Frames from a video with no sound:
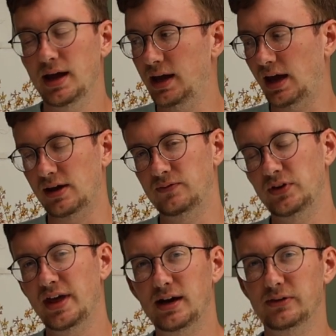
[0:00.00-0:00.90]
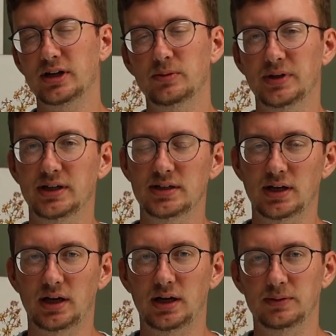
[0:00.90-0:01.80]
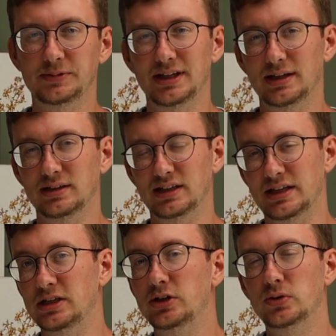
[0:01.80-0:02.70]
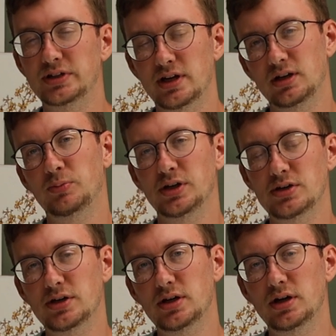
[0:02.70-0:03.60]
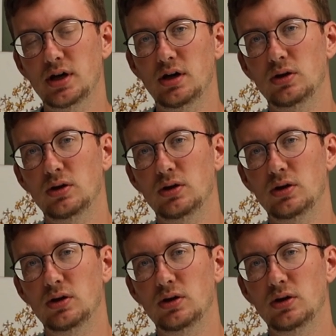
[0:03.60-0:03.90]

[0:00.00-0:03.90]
And for that, I recommend getting an eco tank printer,